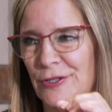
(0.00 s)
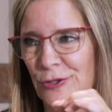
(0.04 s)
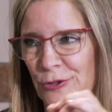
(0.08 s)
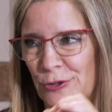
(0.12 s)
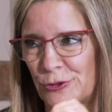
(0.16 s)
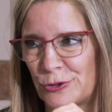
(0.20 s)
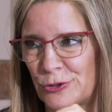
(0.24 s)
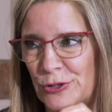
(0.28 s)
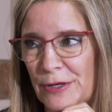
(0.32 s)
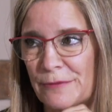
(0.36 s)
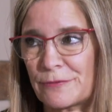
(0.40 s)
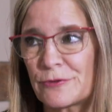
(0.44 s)
Do
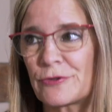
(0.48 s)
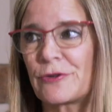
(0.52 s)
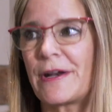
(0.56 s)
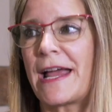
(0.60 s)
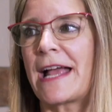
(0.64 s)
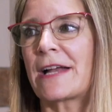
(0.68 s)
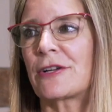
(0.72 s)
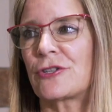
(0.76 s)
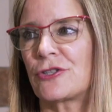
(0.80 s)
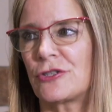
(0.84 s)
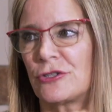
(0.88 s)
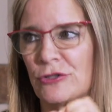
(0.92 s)
you have
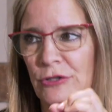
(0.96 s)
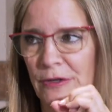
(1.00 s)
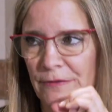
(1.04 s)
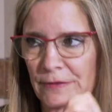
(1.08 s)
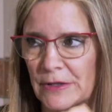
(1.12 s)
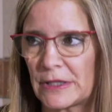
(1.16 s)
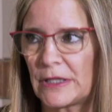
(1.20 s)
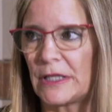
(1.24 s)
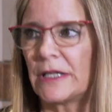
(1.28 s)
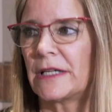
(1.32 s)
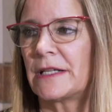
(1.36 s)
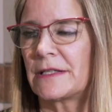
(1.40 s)
traction? Do you
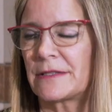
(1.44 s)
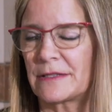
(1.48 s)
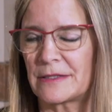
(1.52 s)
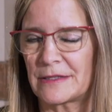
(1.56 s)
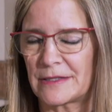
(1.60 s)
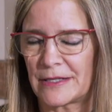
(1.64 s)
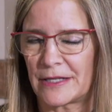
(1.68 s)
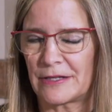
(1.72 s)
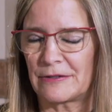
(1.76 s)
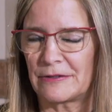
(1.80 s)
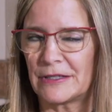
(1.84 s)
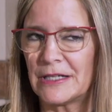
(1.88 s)
have clients,
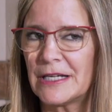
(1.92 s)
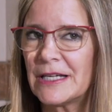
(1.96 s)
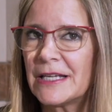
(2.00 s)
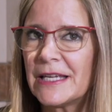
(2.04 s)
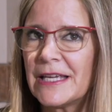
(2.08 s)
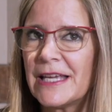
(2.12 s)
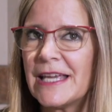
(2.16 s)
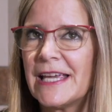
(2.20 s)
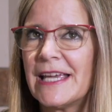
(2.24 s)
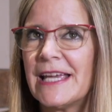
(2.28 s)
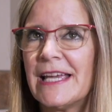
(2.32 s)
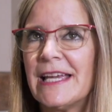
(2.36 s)
etc.?
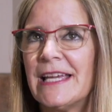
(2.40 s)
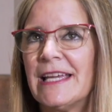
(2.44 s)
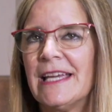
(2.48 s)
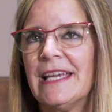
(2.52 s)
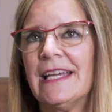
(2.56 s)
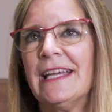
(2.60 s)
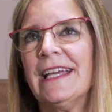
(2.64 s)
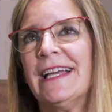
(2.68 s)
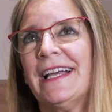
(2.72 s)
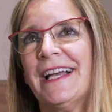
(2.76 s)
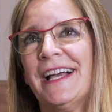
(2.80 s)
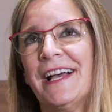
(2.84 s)

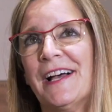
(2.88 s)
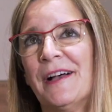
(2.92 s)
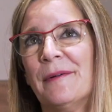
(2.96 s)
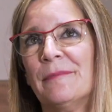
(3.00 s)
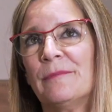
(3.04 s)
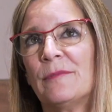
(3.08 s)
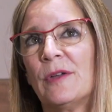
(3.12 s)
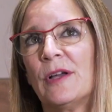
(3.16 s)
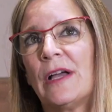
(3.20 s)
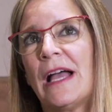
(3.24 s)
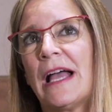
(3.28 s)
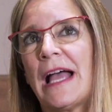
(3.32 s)

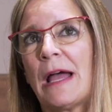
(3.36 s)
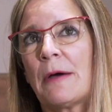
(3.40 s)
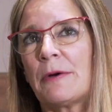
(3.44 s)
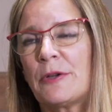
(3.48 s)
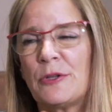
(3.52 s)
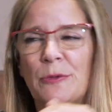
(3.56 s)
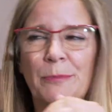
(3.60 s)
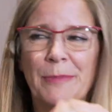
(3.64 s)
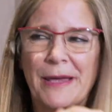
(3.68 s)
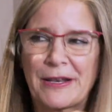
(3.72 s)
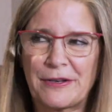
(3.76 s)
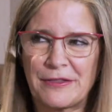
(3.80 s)
How are
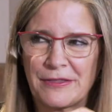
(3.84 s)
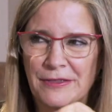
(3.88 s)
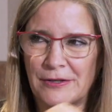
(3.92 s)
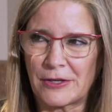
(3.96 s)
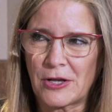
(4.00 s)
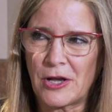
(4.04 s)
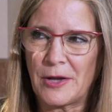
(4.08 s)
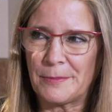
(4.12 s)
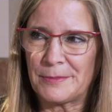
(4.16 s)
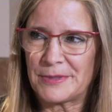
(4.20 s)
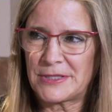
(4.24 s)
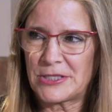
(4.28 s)
you better than the
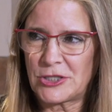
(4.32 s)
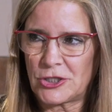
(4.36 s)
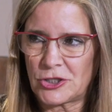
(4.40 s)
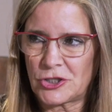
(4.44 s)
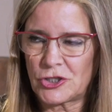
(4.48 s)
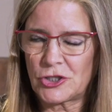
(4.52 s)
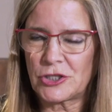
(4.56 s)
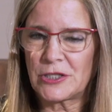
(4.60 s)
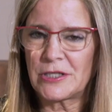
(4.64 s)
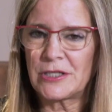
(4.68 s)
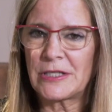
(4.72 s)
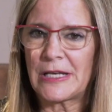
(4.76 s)

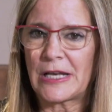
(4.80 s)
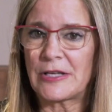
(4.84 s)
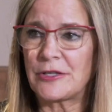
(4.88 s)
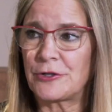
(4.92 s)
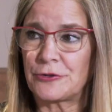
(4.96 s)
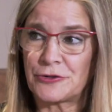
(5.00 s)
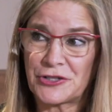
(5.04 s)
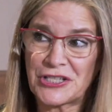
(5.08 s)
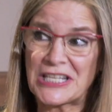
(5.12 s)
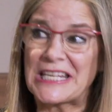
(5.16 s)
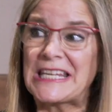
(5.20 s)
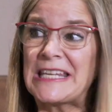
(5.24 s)
competition? And
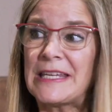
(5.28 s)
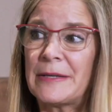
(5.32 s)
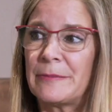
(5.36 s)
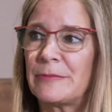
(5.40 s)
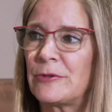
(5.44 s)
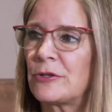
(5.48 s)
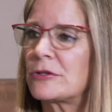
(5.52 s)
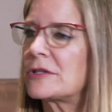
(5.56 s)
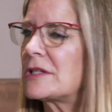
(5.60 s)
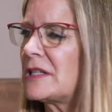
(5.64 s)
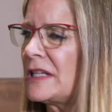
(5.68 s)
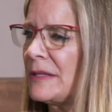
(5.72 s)
your
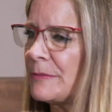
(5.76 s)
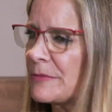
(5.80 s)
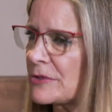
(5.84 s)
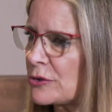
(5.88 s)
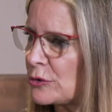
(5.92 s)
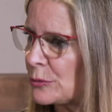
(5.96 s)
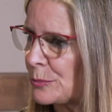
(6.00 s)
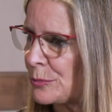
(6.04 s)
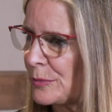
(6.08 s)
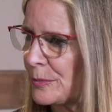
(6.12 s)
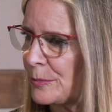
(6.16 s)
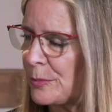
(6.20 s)
team. Your team is
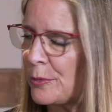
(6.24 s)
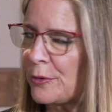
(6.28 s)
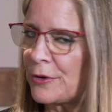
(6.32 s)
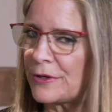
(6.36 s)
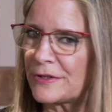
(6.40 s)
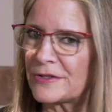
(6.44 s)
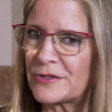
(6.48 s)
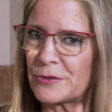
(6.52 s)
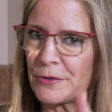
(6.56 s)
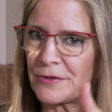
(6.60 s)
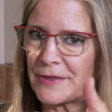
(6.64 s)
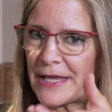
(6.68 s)
super
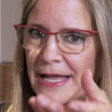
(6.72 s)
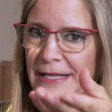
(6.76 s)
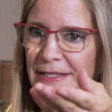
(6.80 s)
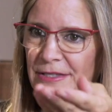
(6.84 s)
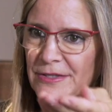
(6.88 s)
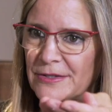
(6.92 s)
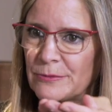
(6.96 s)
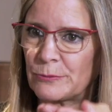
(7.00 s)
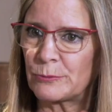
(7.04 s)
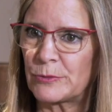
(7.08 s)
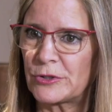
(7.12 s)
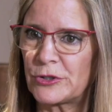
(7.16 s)
important. So
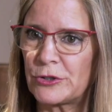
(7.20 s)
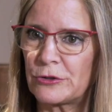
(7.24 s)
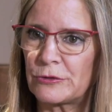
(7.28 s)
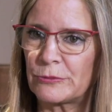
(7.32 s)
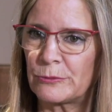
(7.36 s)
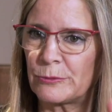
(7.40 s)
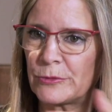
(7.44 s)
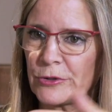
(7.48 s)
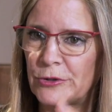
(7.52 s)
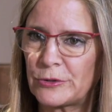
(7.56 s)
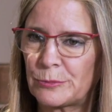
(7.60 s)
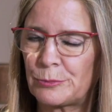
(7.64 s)
that's when
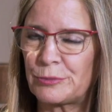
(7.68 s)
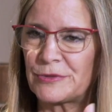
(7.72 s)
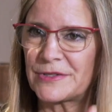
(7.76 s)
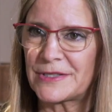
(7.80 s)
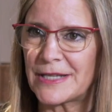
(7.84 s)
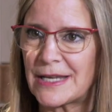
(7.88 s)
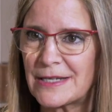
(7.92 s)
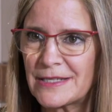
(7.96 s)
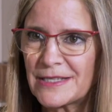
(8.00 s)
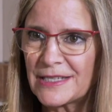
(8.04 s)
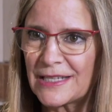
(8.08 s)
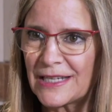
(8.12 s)
you're
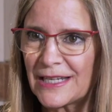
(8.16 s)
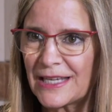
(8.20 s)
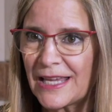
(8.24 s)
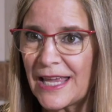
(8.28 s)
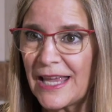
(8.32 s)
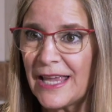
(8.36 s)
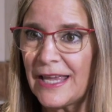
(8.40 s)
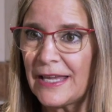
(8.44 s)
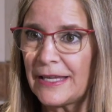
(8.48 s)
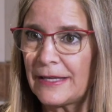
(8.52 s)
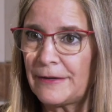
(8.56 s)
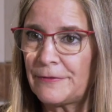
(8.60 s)
presenting.
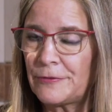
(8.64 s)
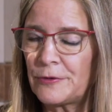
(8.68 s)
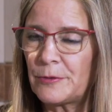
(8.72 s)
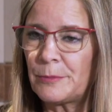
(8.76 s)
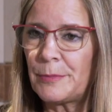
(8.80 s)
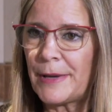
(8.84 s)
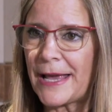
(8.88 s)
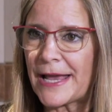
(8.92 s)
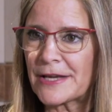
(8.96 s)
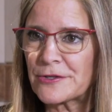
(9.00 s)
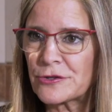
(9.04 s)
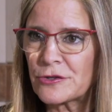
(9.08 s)
If you're
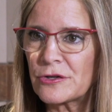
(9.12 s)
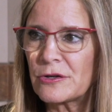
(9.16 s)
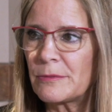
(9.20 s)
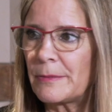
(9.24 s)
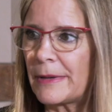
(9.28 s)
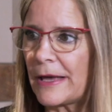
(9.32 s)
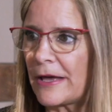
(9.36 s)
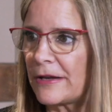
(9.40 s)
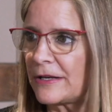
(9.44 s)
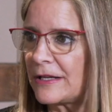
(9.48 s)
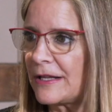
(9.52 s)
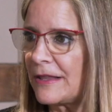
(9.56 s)
passionate
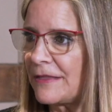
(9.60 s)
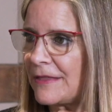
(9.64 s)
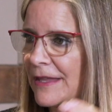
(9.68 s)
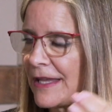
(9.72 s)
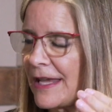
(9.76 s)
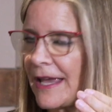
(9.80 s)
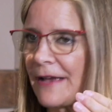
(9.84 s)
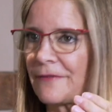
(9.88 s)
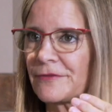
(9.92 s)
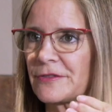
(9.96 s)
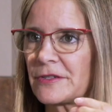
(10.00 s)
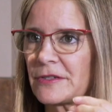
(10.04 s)
about it,
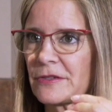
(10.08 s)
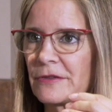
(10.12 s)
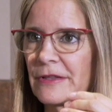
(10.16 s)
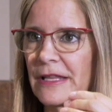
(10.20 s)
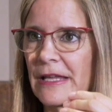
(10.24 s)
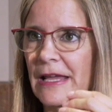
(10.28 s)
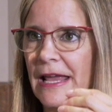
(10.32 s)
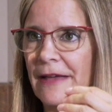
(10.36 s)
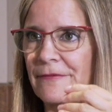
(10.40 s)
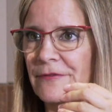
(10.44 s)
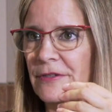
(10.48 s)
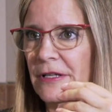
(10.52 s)
they have
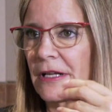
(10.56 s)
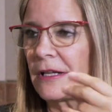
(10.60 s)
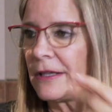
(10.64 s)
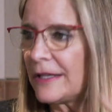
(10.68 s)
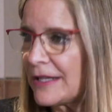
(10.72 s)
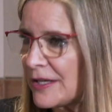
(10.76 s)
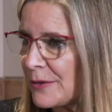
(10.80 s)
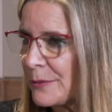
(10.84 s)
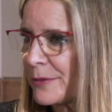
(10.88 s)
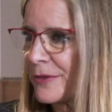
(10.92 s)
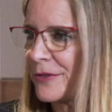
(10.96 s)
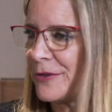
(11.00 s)
to
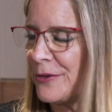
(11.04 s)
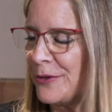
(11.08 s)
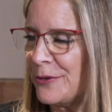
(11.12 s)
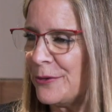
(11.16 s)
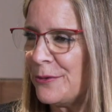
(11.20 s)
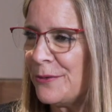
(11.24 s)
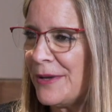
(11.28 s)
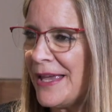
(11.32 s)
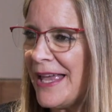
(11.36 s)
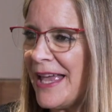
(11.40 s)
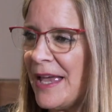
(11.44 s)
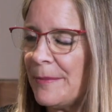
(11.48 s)
click with
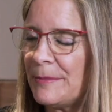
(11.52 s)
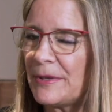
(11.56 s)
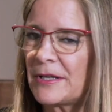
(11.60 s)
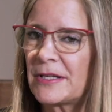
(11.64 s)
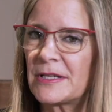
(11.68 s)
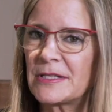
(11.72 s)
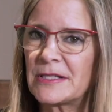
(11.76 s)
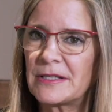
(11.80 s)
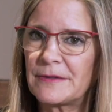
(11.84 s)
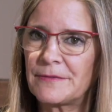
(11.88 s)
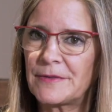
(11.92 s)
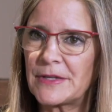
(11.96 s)
you,
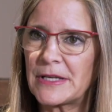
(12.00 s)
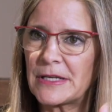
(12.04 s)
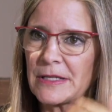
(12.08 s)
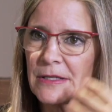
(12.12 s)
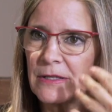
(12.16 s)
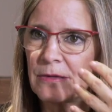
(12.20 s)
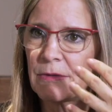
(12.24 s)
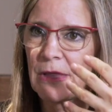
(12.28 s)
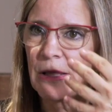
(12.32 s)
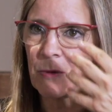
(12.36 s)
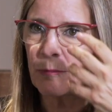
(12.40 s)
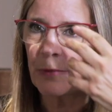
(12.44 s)
because if
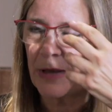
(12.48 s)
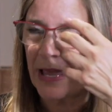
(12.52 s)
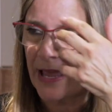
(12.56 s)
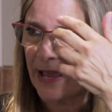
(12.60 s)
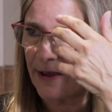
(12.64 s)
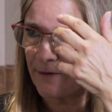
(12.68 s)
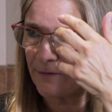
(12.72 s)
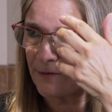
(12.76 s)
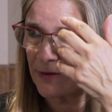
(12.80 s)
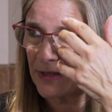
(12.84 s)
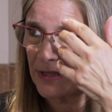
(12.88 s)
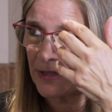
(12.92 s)

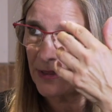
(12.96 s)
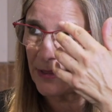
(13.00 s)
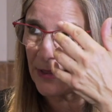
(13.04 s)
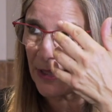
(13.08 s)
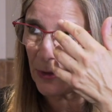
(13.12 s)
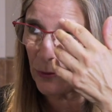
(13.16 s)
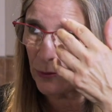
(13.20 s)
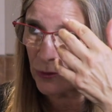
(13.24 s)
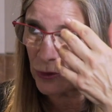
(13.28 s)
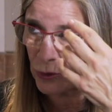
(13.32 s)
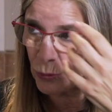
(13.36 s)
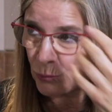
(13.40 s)

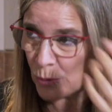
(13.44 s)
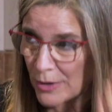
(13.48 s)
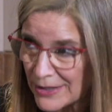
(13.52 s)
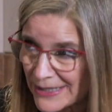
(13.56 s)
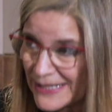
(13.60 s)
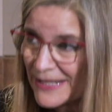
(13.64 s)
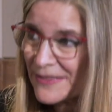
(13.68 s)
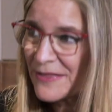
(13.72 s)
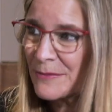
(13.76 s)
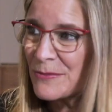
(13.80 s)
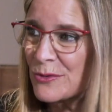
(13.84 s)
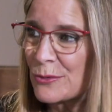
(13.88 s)
you want
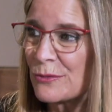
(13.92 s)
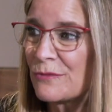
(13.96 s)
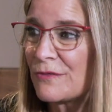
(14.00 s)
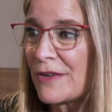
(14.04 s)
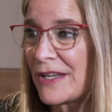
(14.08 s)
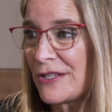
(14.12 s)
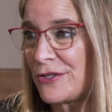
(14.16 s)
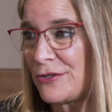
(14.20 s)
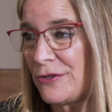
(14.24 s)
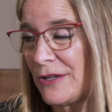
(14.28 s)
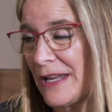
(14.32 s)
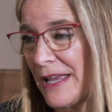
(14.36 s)
to get them to
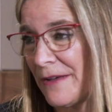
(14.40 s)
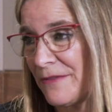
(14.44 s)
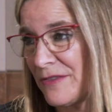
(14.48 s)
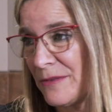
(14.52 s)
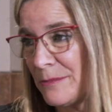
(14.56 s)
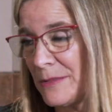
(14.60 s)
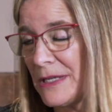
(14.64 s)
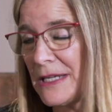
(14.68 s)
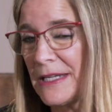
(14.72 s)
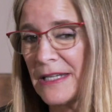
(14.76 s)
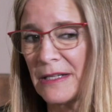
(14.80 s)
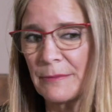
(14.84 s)
invite you to have
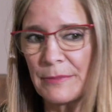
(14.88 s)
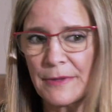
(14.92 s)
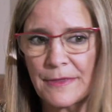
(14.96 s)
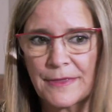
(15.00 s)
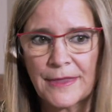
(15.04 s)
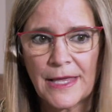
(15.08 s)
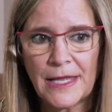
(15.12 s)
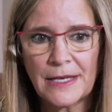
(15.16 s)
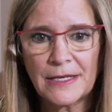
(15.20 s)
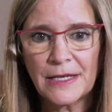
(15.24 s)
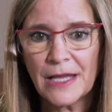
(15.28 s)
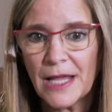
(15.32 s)
the meeting, but
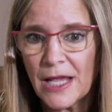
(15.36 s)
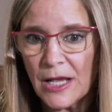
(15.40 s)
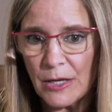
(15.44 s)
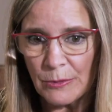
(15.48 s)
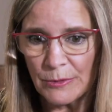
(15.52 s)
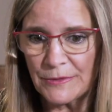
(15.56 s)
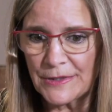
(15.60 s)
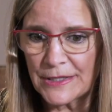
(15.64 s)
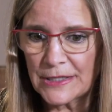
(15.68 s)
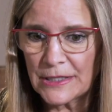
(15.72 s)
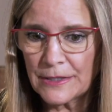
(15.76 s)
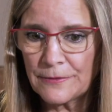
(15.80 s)
then
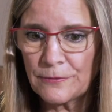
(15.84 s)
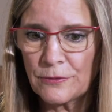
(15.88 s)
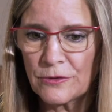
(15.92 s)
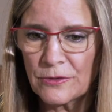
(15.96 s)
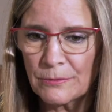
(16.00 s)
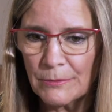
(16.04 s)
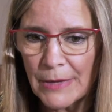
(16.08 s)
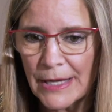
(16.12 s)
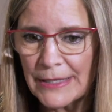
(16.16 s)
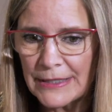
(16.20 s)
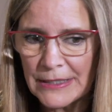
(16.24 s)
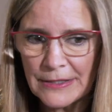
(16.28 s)
when they give you
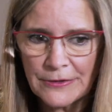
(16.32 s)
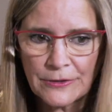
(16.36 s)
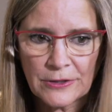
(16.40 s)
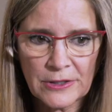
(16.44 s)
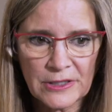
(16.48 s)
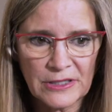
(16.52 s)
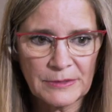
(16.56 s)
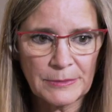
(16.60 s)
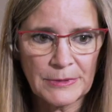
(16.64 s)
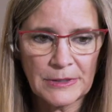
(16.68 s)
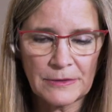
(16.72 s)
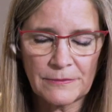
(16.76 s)
the money, they're
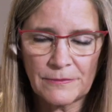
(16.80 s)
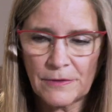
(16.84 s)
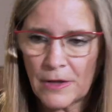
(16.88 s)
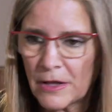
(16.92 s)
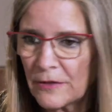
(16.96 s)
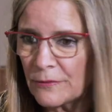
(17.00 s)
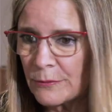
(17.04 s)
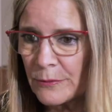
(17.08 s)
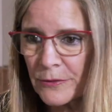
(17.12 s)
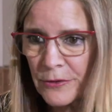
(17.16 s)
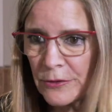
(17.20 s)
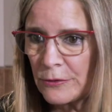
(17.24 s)
going to be
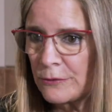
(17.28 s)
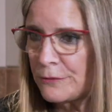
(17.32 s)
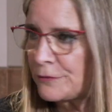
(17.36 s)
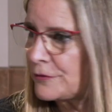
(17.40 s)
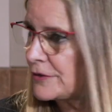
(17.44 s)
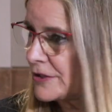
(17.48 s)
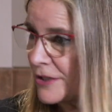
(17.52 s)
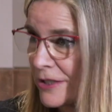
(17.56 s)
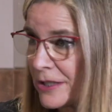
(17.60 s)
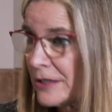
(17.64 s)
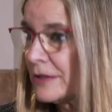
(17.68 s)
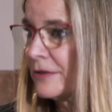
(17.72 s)
involved with you
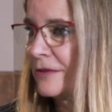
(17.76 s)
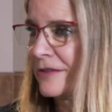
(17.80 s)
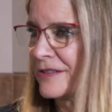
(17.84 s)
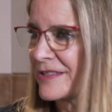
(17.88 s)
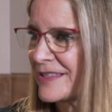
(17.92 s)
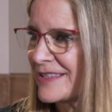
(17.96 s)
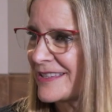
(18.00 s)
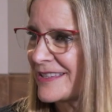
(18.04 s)
for years.